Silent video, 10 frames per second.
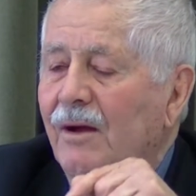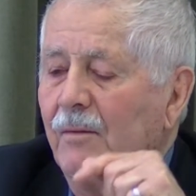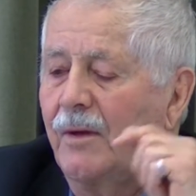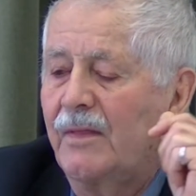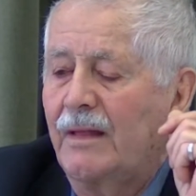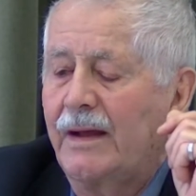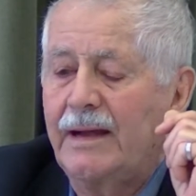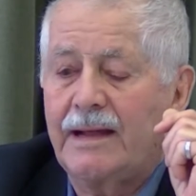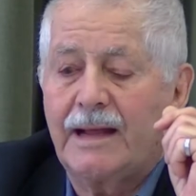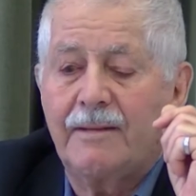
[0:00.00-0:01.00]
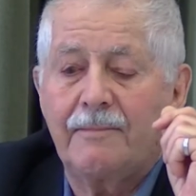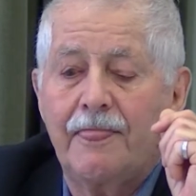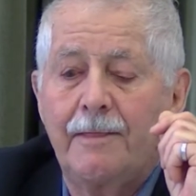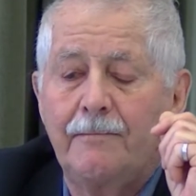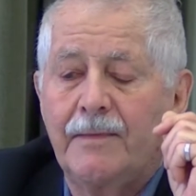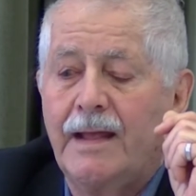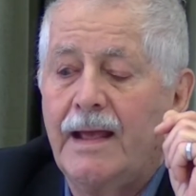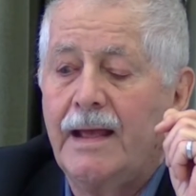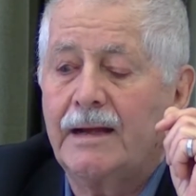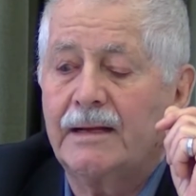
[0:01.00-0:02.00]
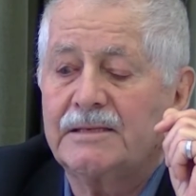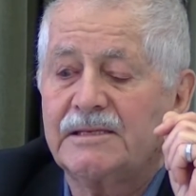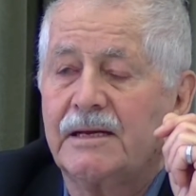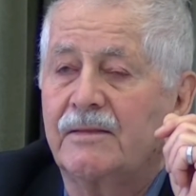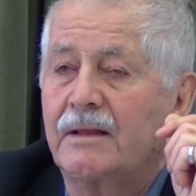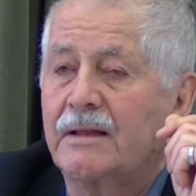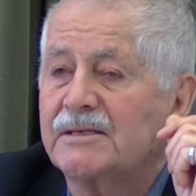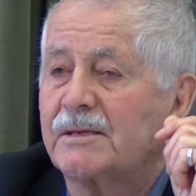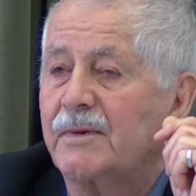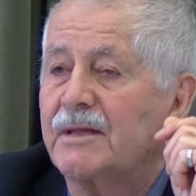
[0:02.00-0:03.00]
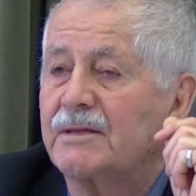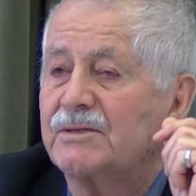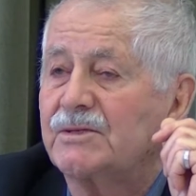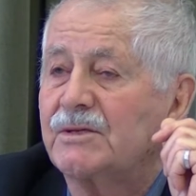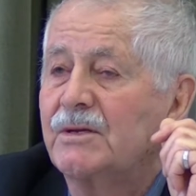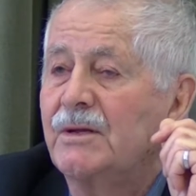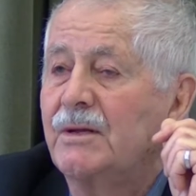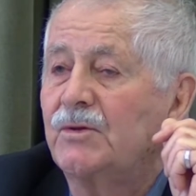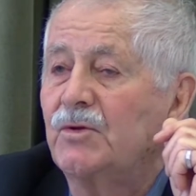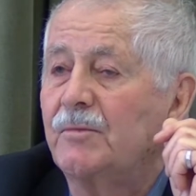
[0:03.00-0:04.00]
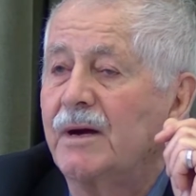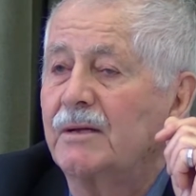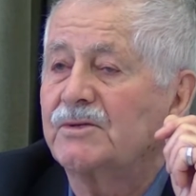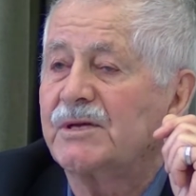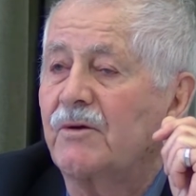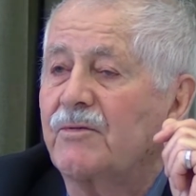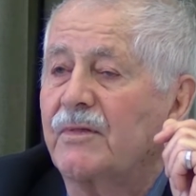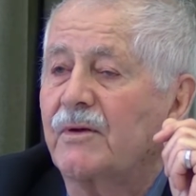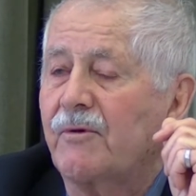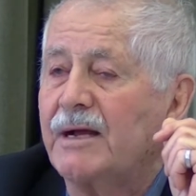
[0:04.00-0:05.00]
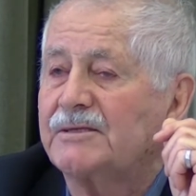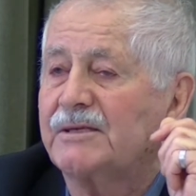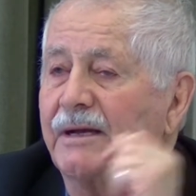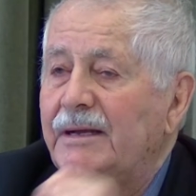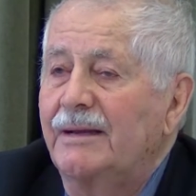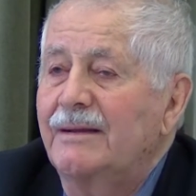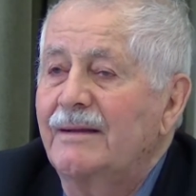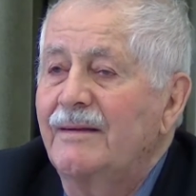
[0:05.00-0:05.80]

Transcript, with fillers: Got on the line again, and I said, Elizabeth is two miles south of the crash site.